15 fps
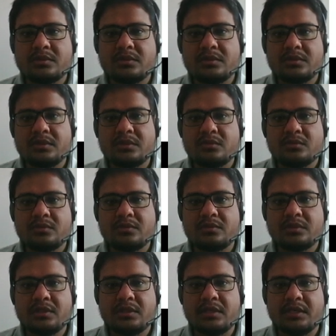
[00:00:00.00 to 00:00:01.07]
into
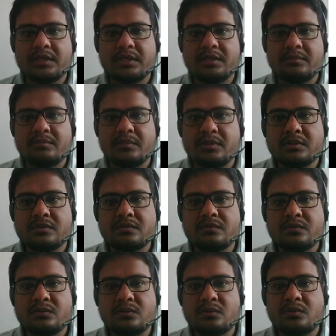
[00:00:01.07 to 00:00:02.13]
3I plus
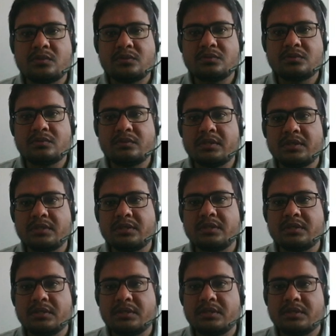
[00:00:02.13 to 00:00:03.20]
4 whole square
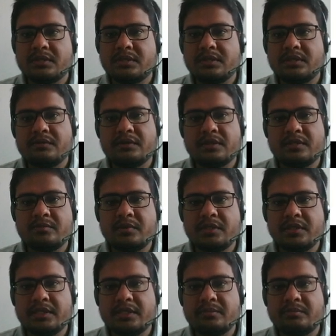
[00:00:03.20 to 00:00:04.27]
divided by
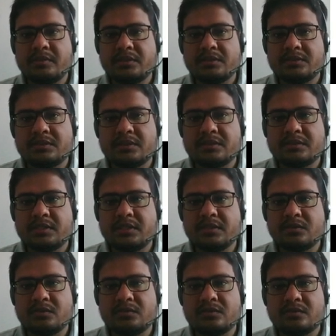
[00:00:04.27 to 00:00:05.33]
8 plus 6I
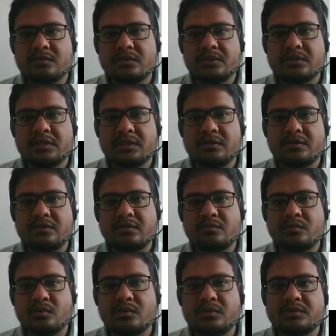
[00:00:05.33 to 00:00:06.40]
whole square. Then
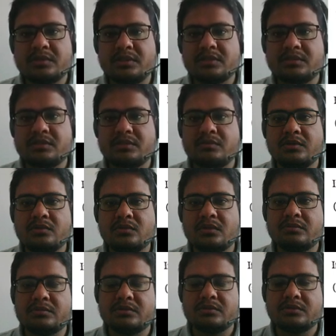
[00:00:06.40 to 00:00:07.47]
mod z is equal to how
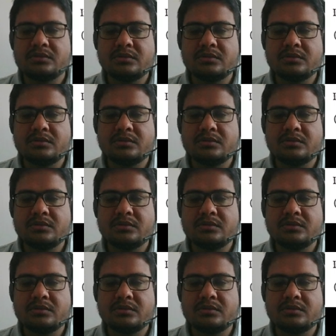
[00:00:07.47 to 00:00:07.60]
much?